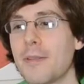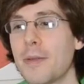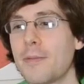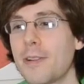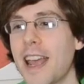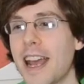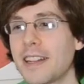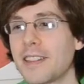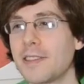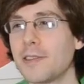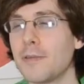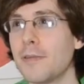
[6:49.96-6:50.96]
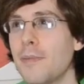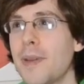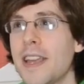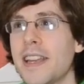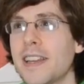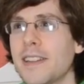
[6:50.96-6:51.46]
remember we had to sort of
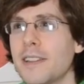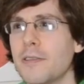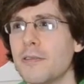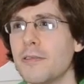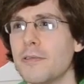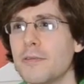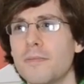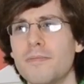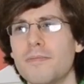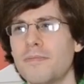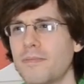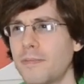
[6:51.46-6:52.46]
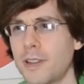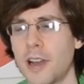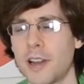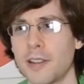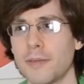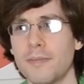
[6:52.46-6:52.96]
make a little
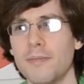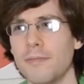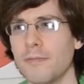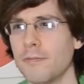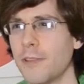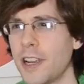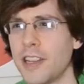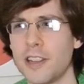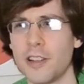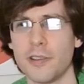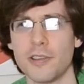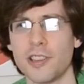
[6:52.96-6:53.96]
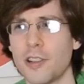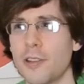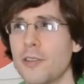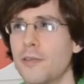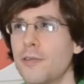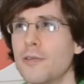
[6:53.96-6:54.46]
kind of radio
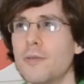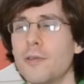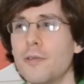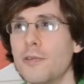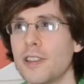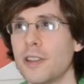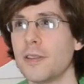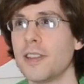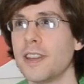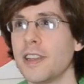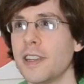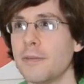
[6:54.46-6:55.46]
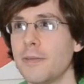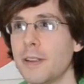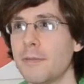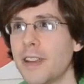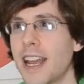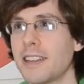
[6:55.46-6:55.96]
show or audio thing, and
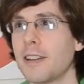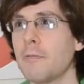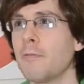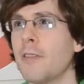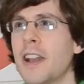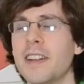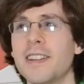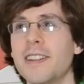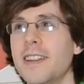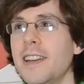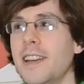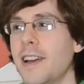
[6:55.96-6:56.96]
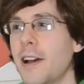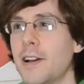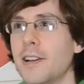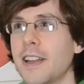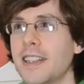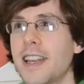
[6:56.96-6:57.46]
we had to like rent
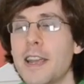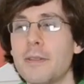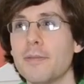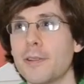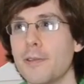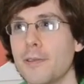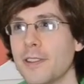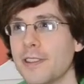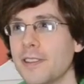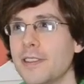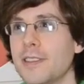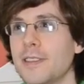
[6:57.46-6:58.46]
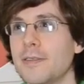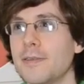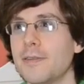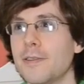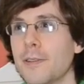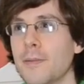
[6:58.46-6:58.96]
like tape recorders
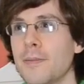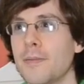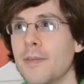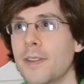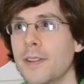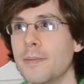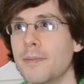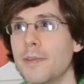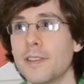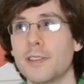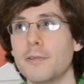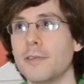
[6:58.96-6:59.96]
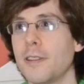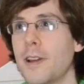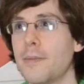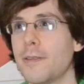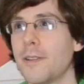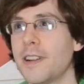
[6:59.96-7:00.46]
from the school's
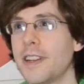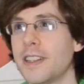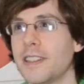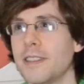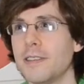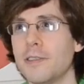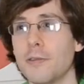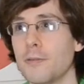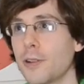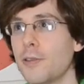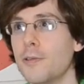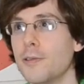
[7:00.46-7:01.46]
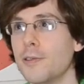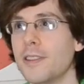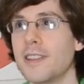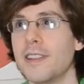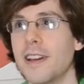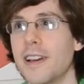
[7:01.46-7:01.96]
library to sort of record
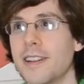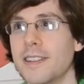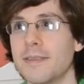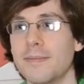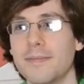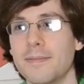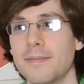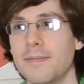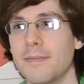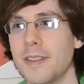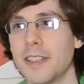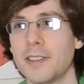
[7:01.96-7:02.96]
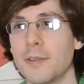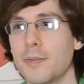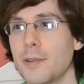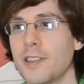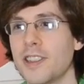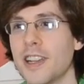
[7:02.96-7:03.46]
this sort of
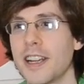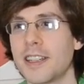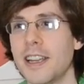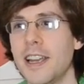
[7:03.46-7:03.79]
project.